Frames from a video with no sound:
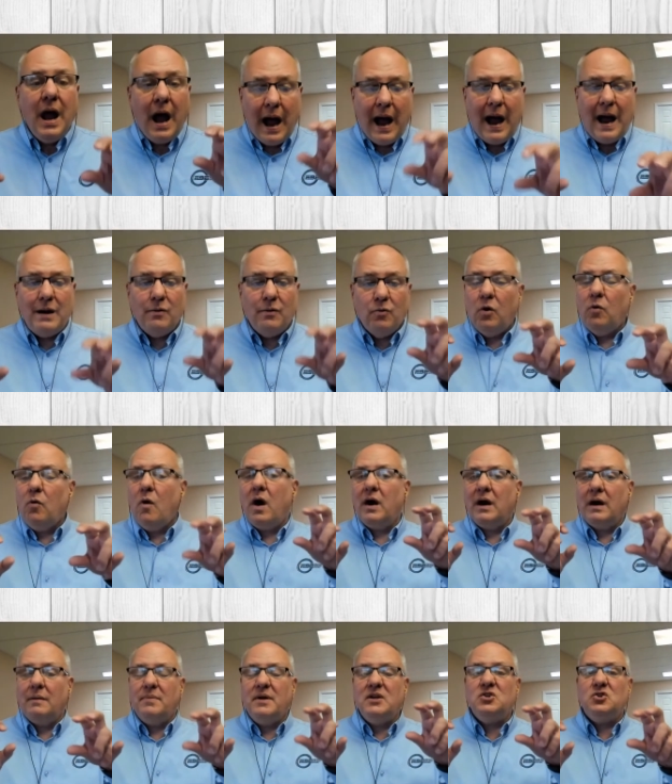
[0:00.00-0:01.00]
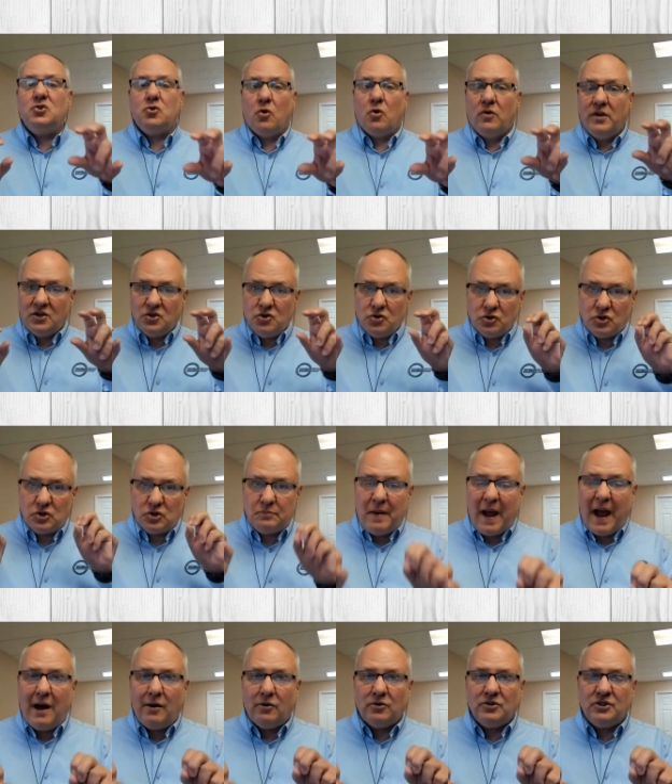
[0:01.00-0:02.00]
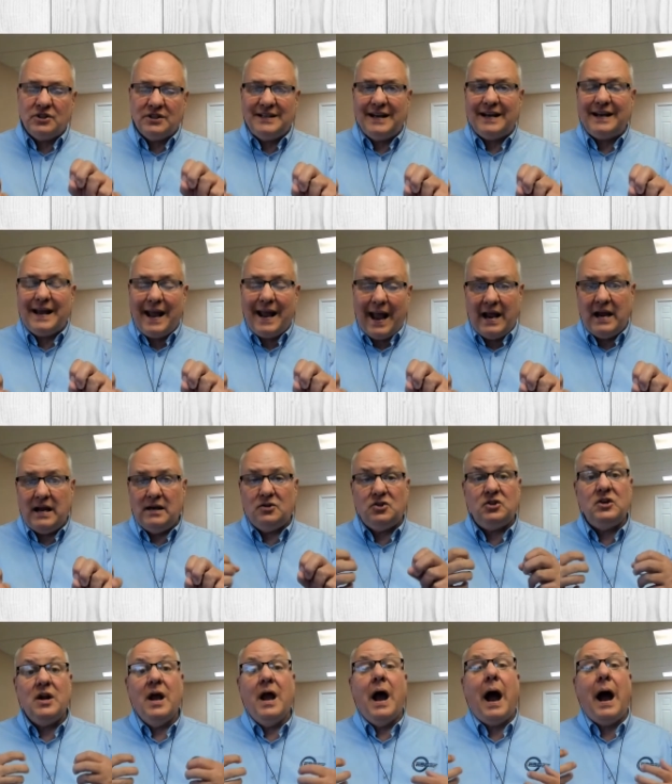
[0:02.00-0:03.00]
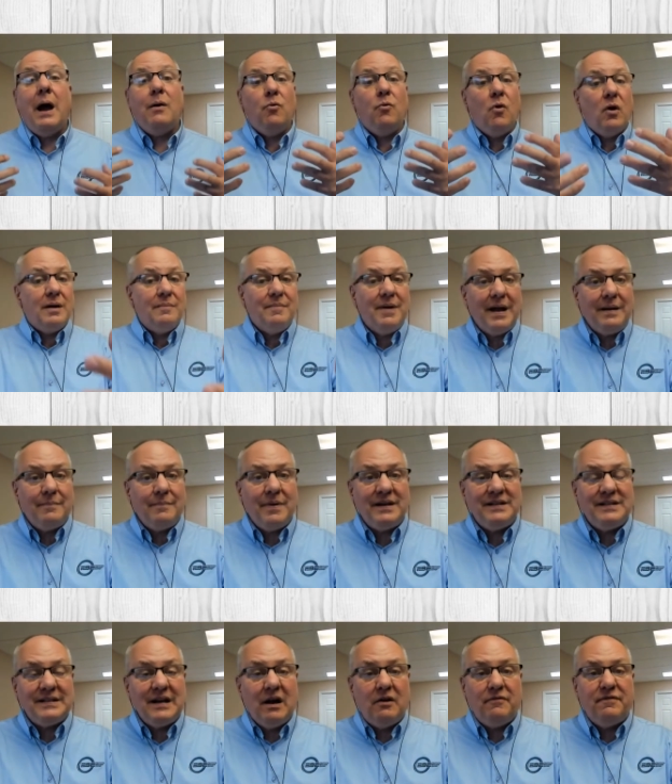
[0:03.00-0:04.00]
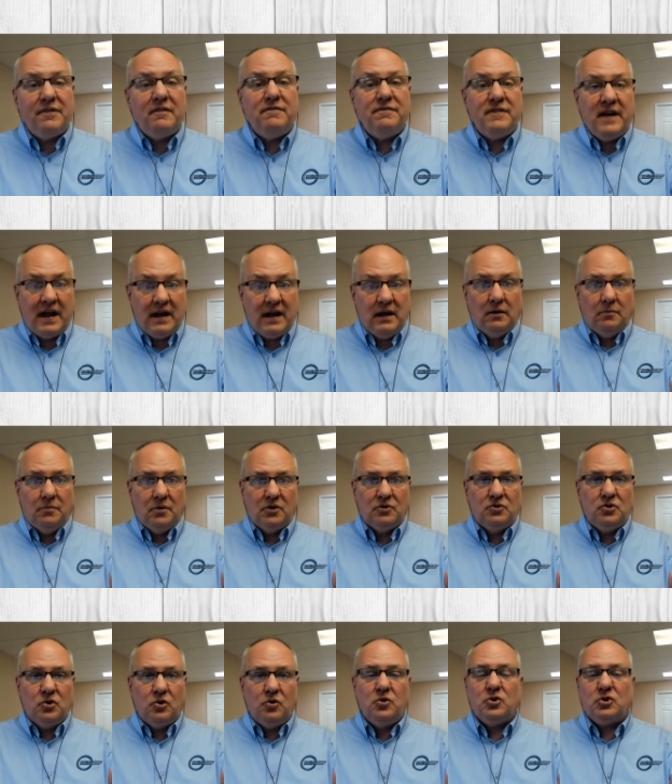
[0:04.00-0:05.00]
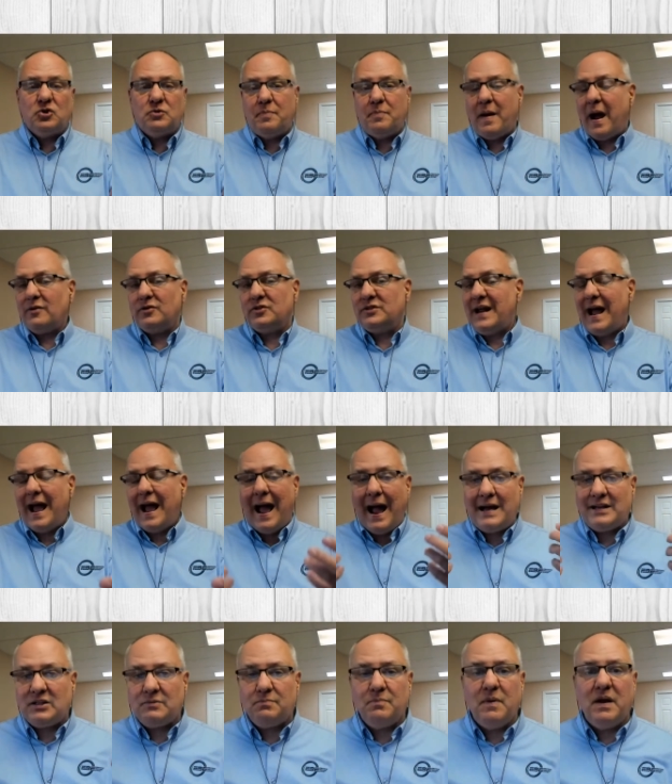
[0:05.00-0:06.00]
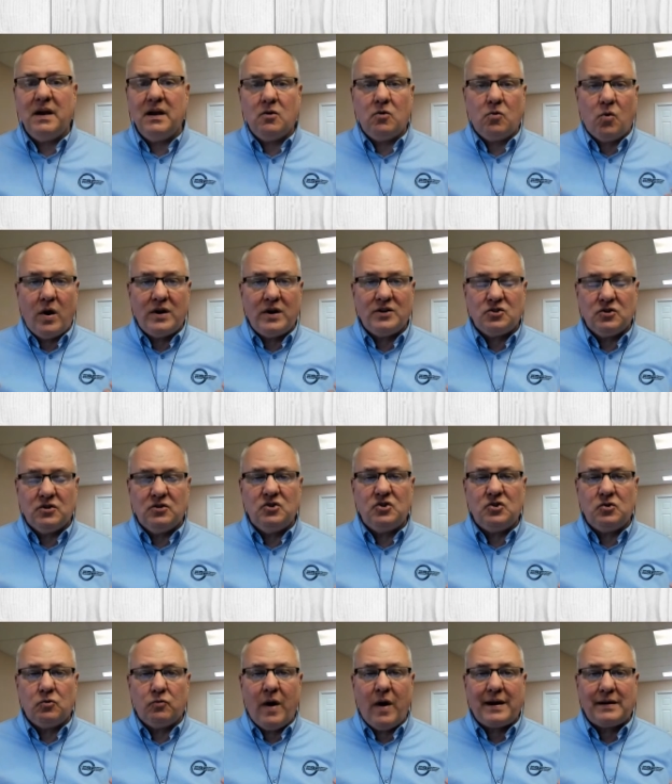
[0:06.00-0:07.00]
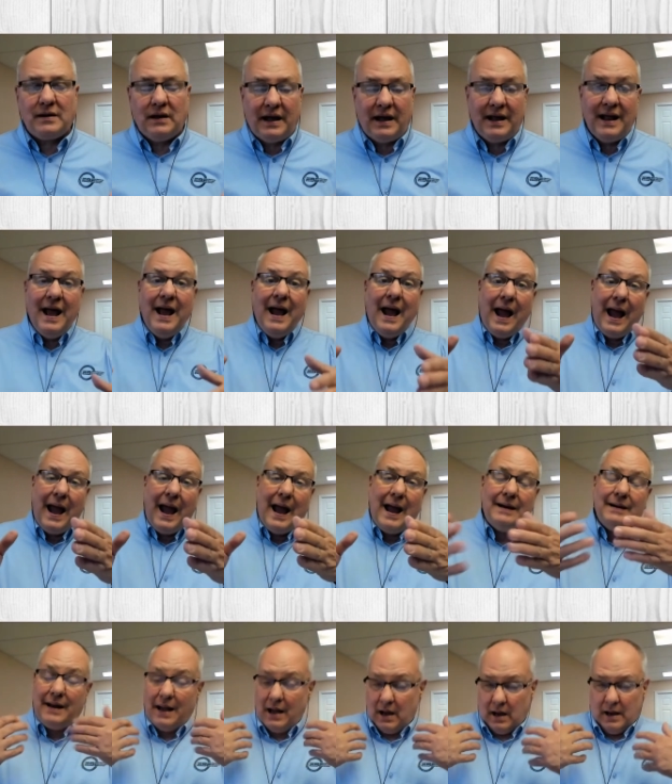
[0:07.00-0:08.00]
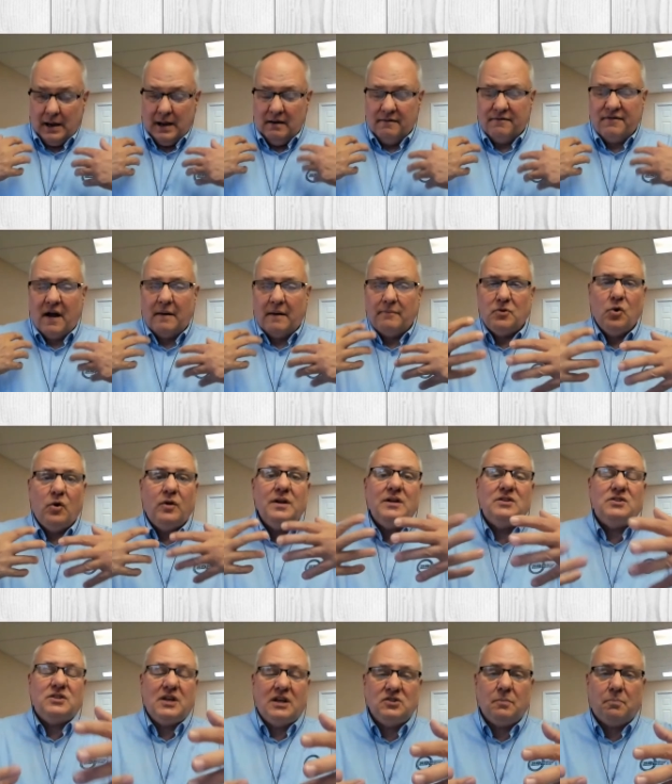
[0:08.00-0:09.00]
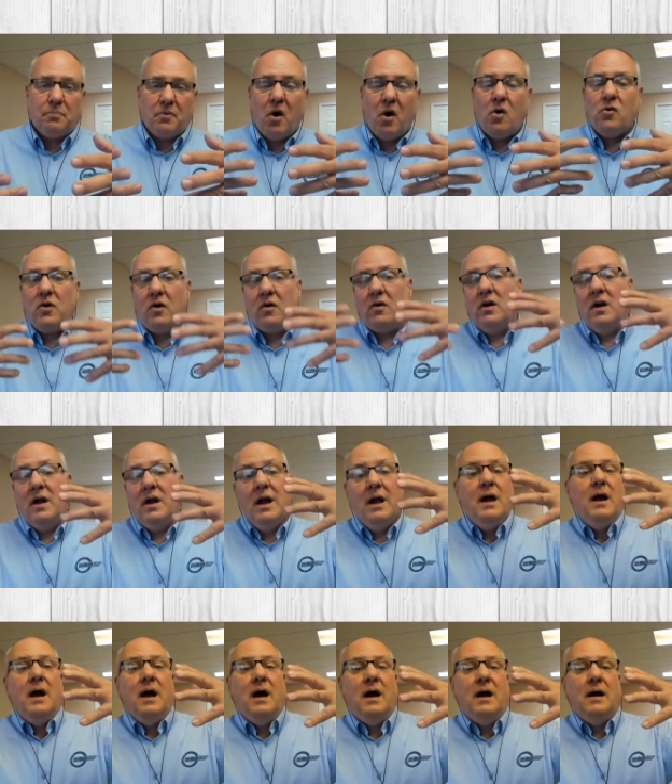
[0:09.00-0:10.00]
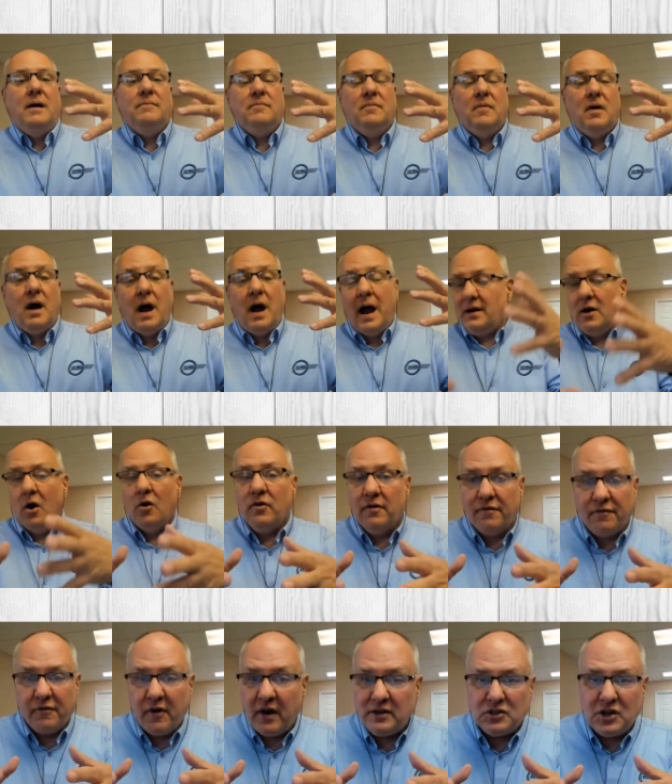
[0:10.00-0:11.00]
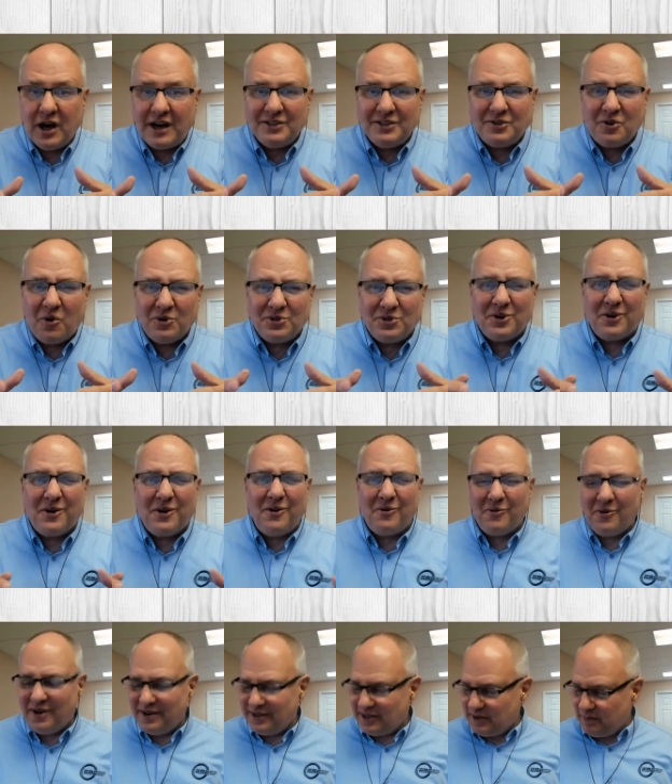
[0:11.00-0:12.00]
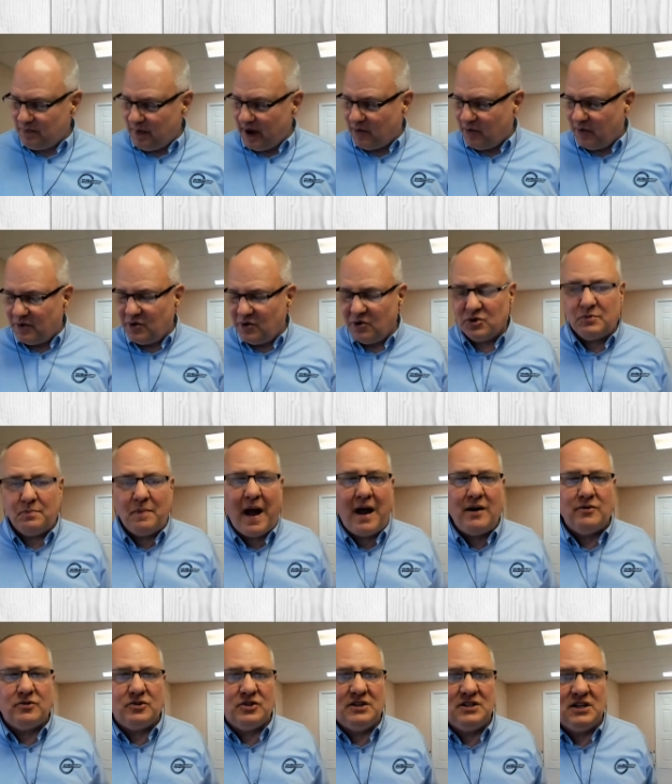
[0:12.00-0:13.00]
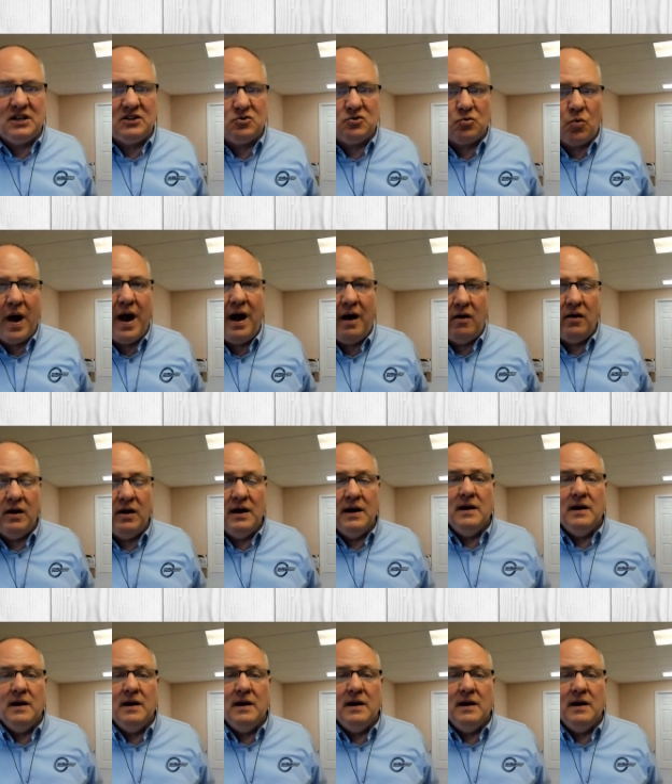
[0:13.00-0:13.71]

I will want to be sure that your spouse is engaged. I want to make myself available to your spouse to ask me questions directly. And if I'm doing this as a broker, I know the franchisors are going to want to speak with your spouses as well.